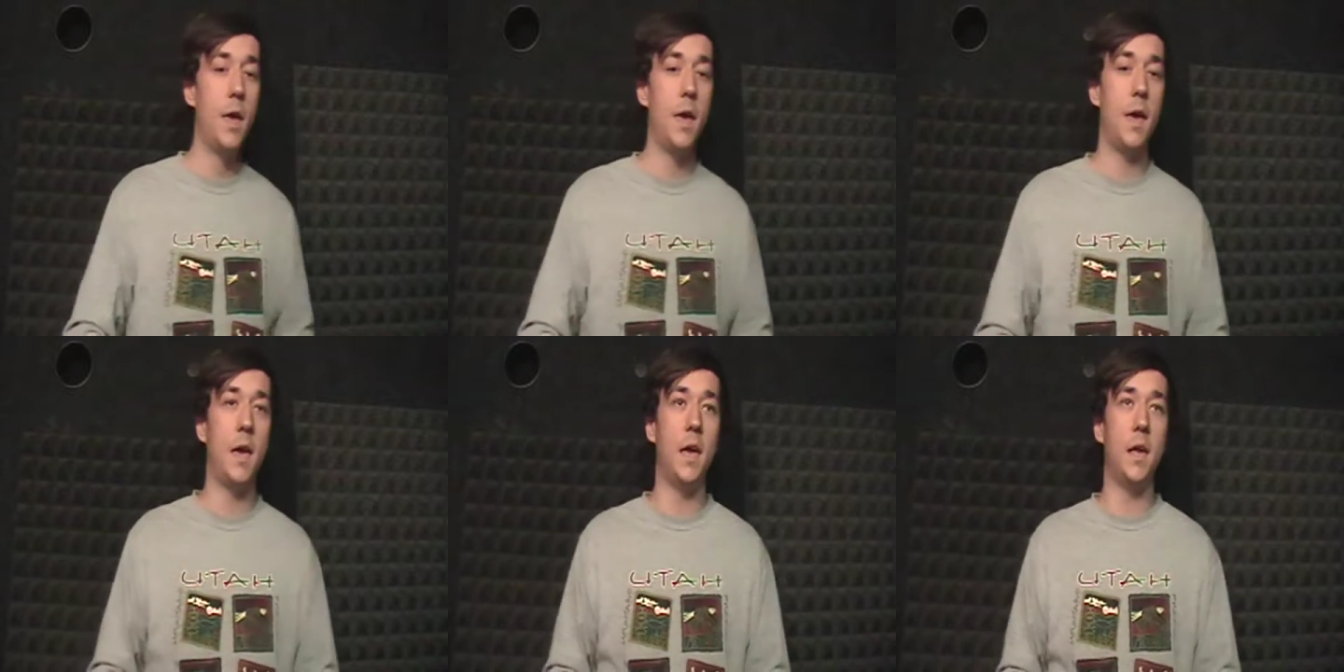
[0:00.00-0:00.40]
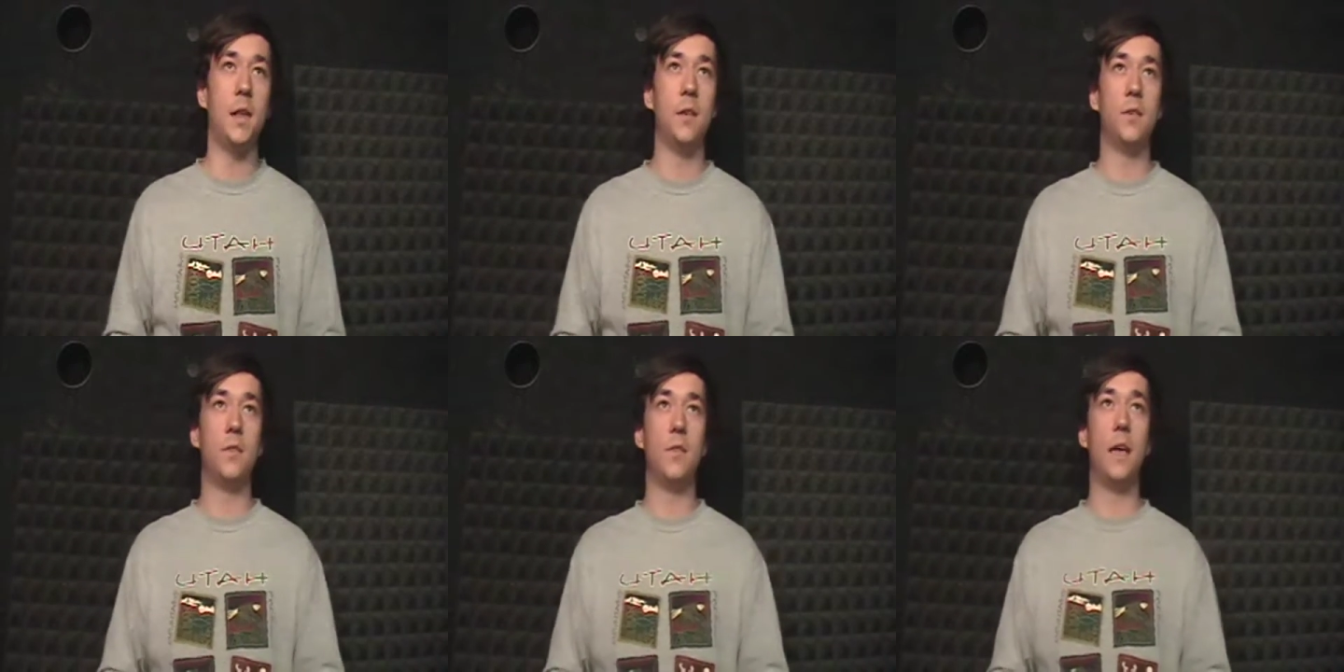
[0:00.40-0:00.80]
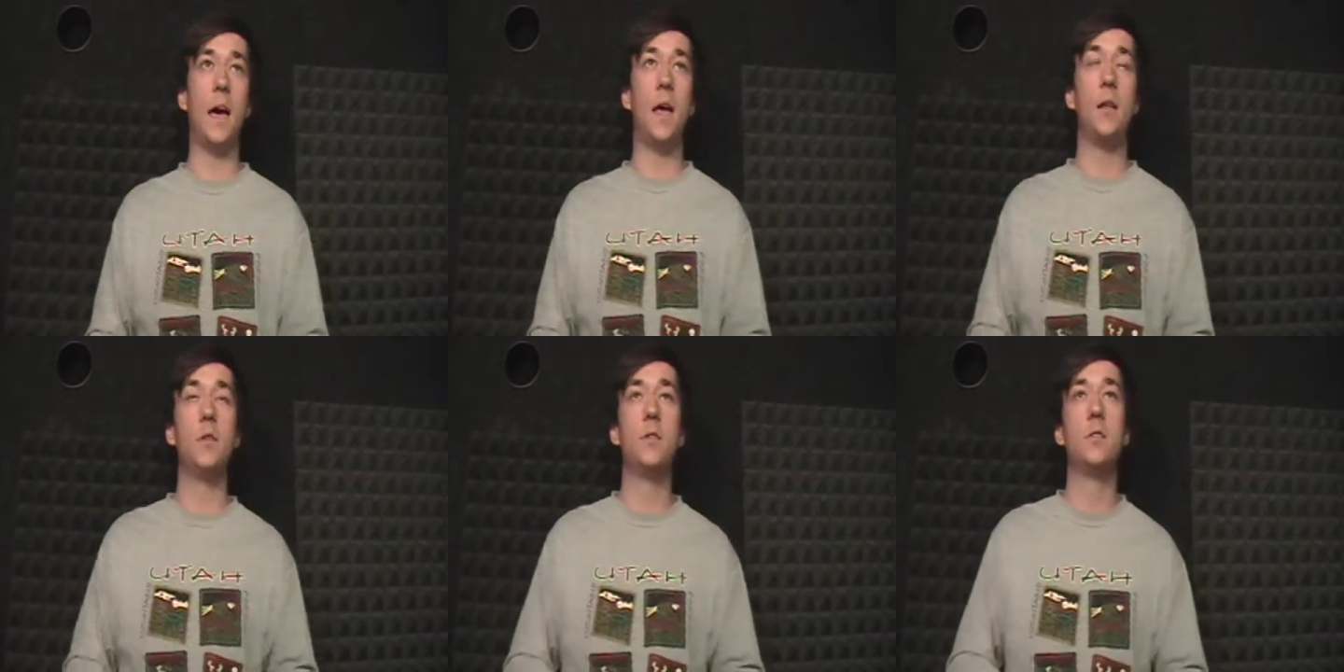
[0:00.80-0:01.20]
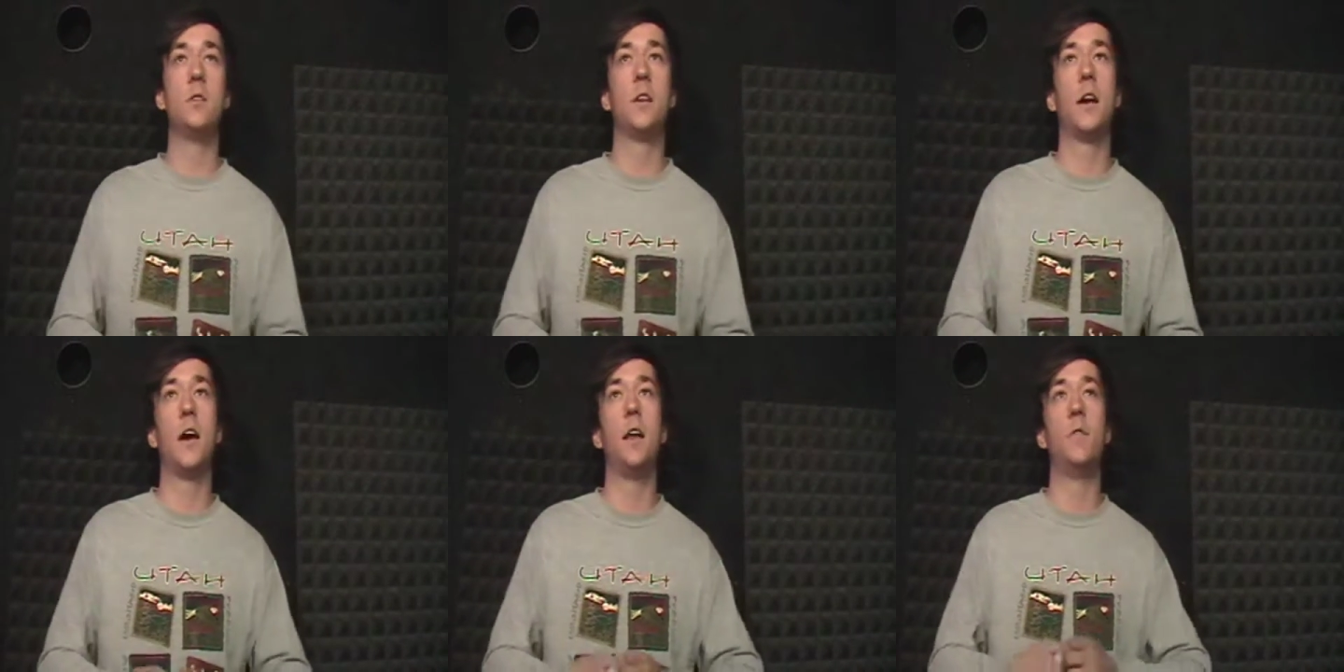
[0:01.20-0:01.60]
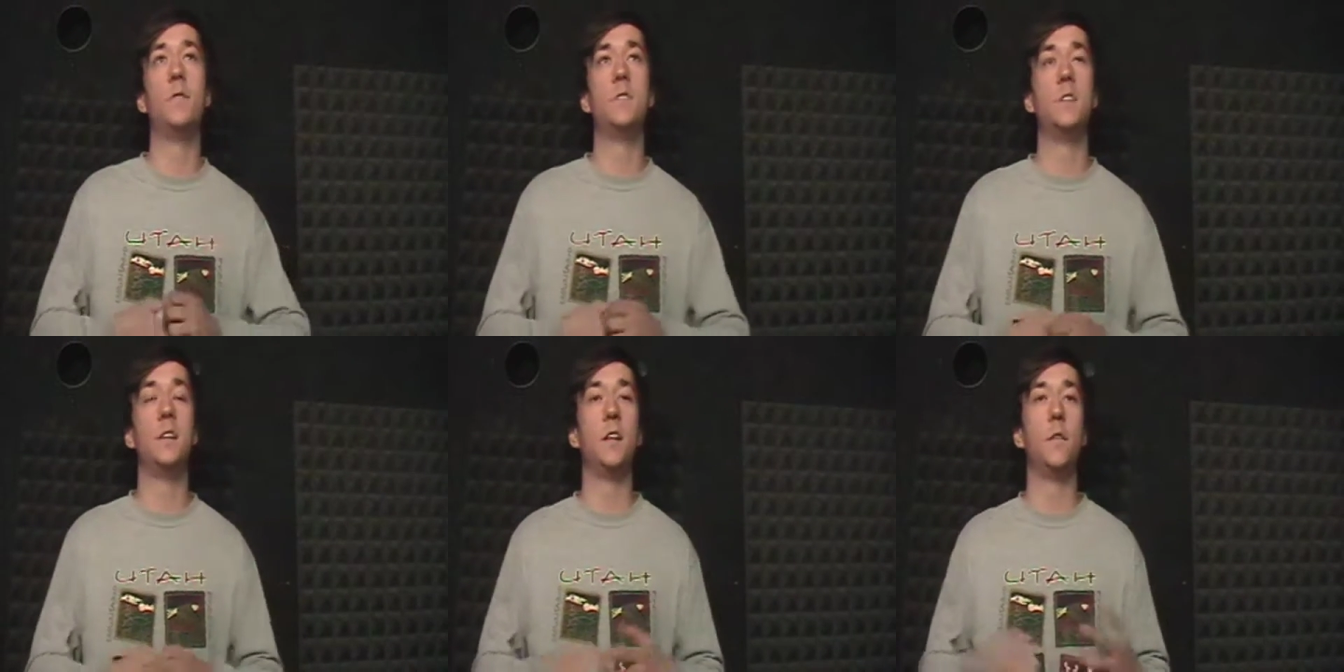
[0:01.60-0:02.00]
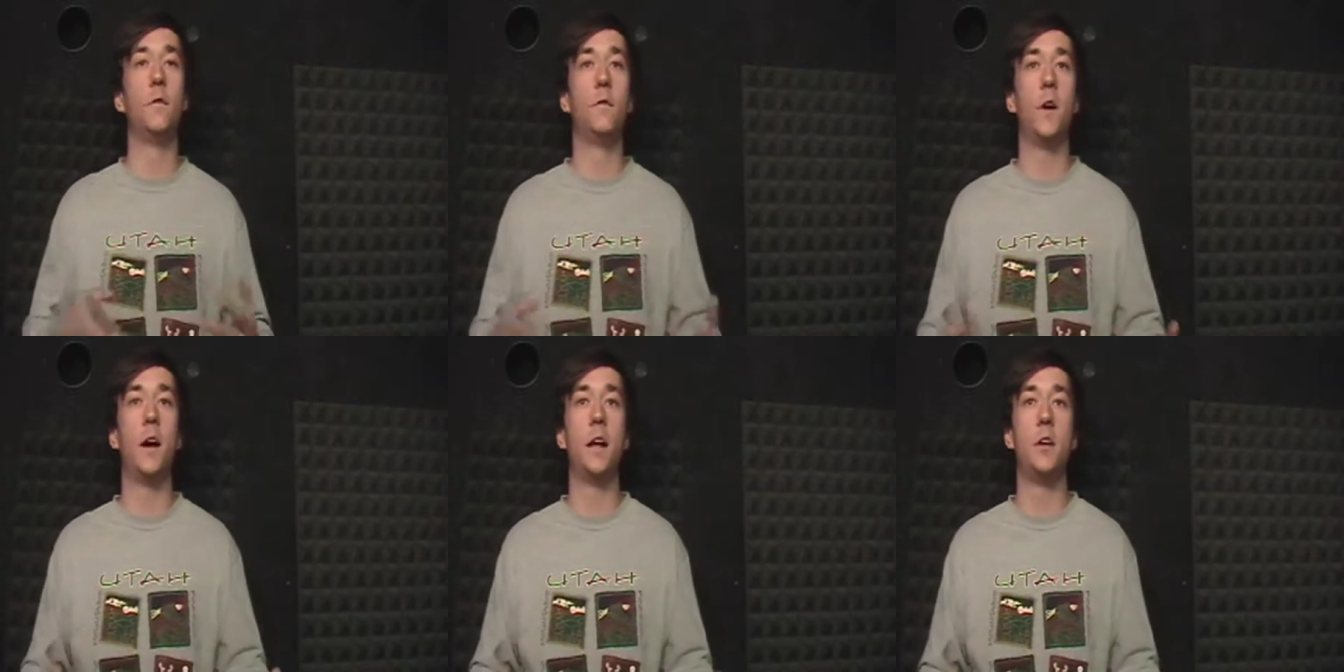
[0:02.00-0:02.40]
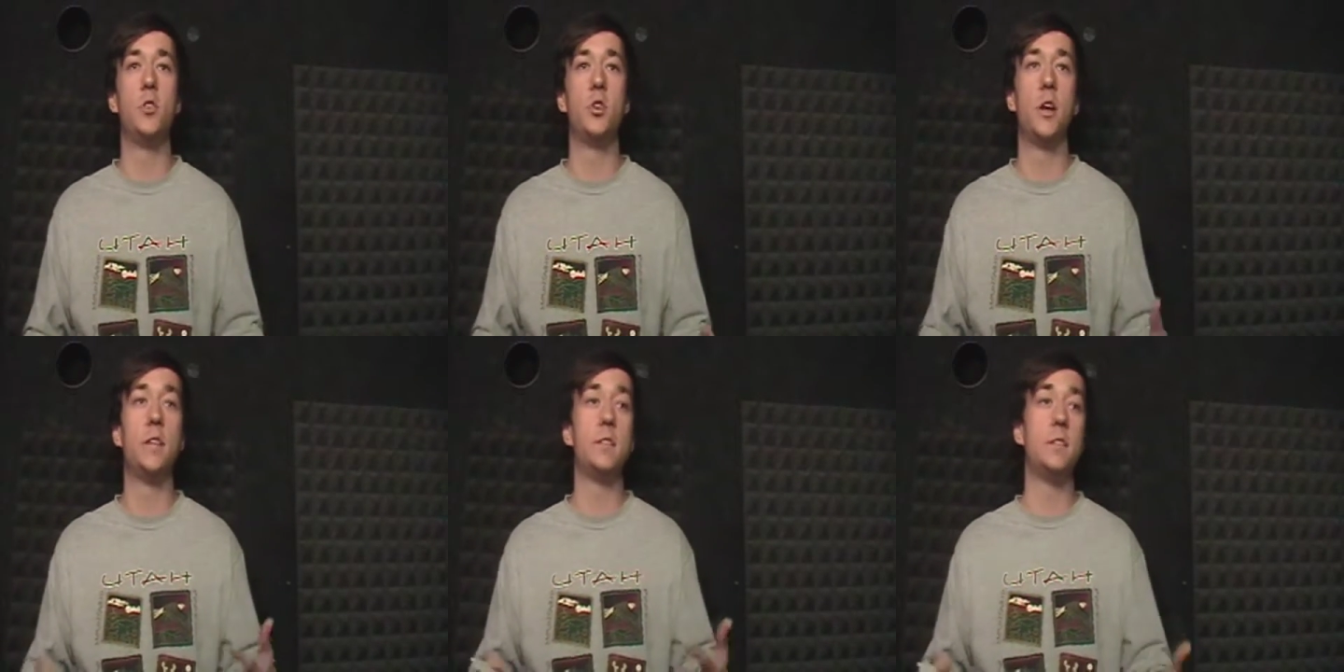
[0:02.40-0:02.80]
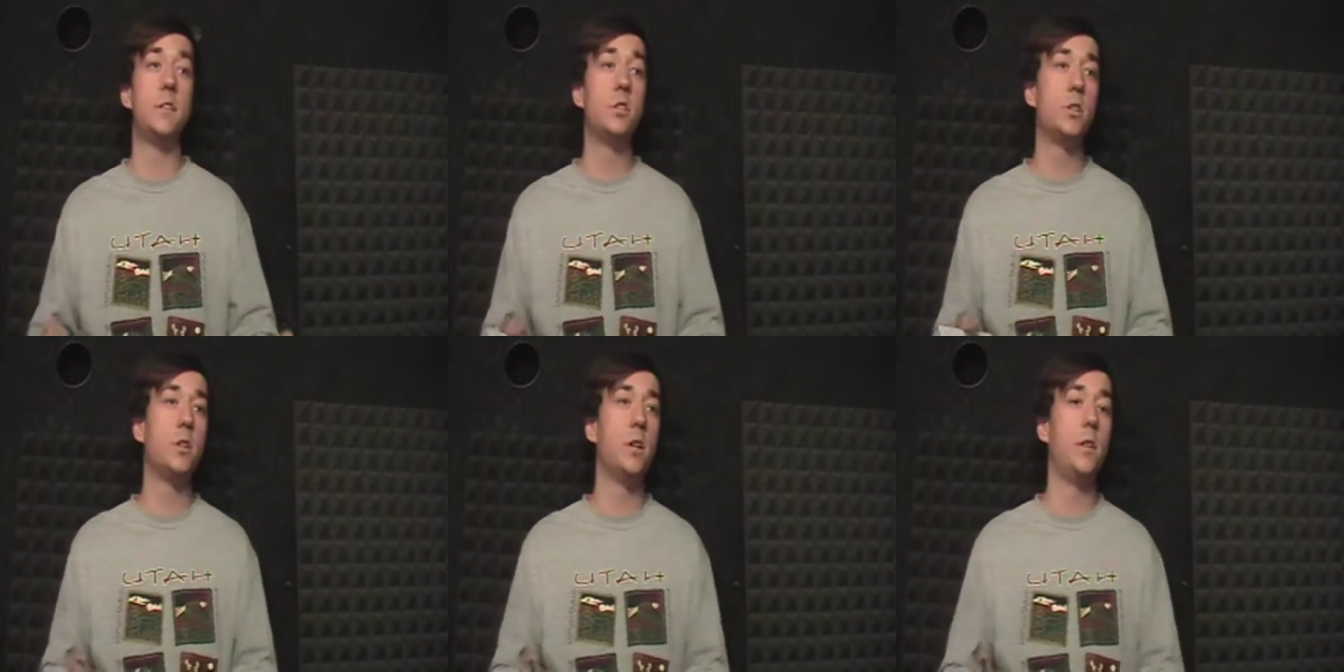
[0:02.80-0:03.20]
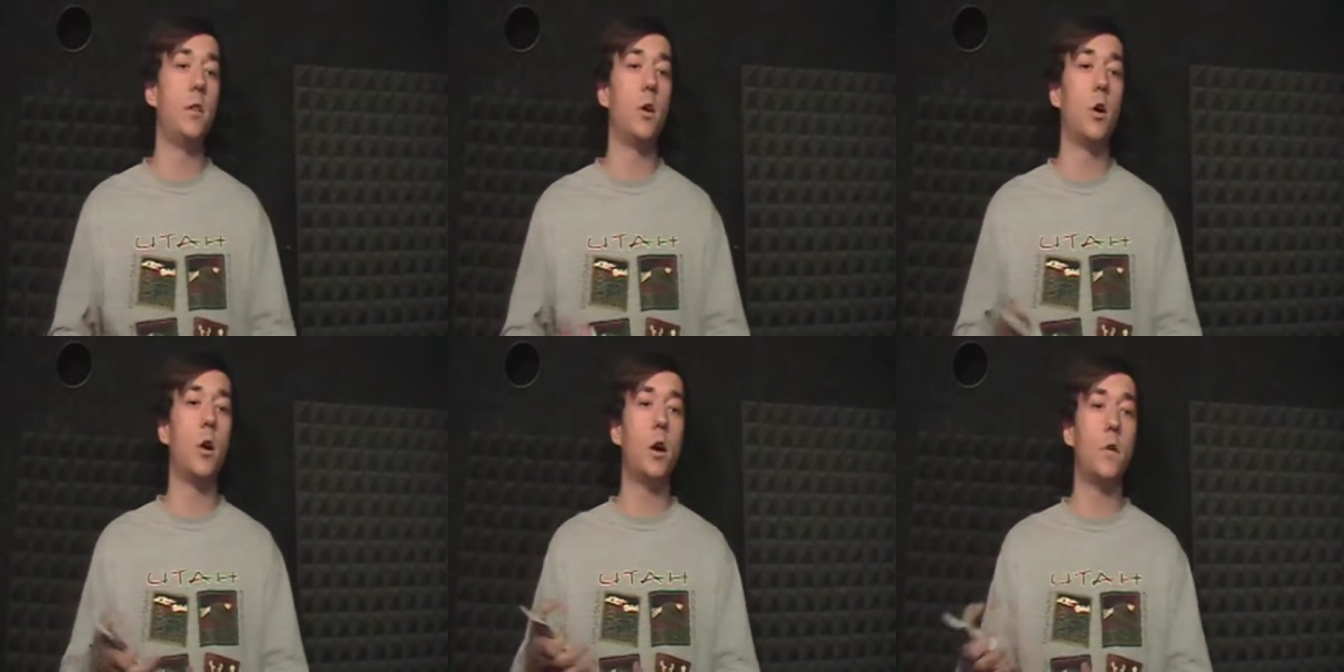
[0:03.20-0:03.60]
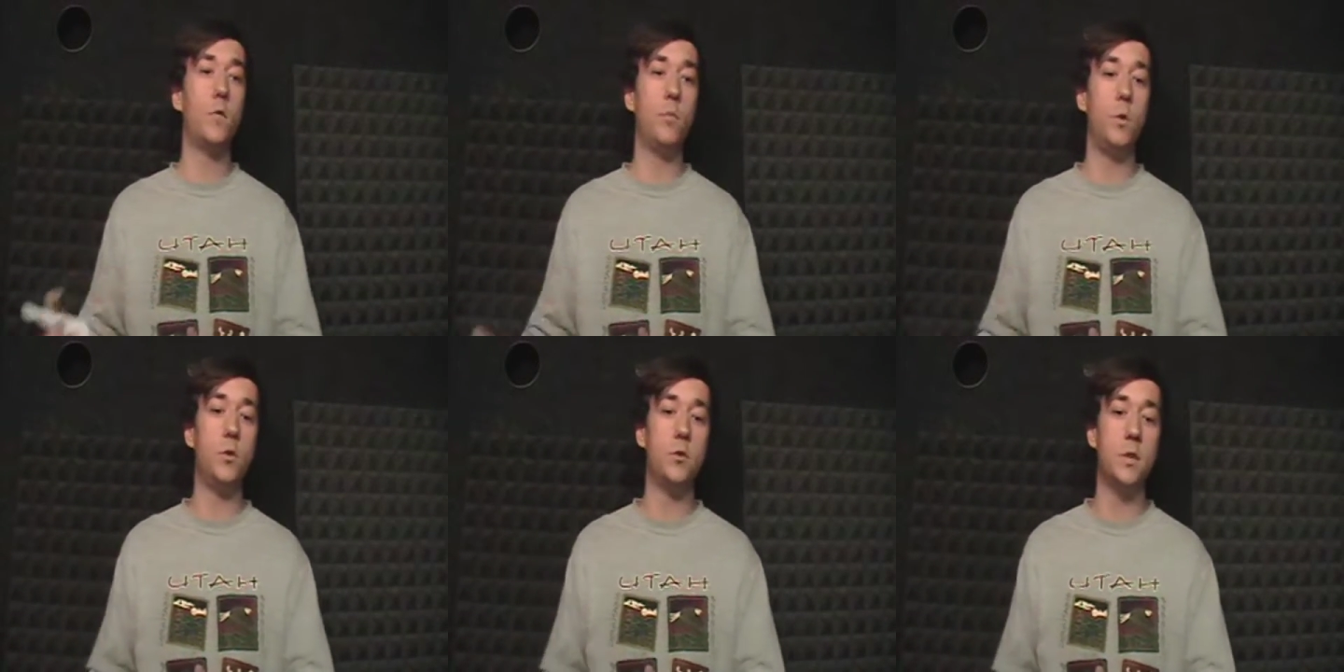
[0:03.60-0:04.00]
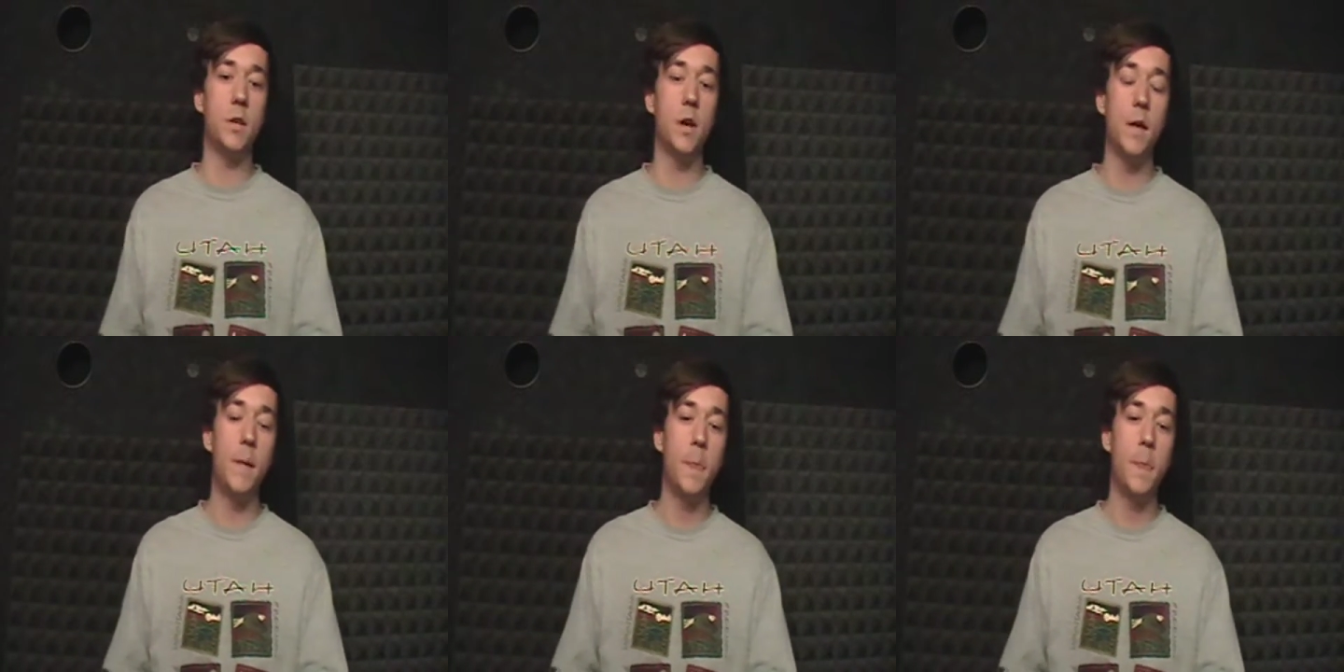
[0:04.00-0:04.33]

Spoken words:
And that kind of signified a transition in the art of music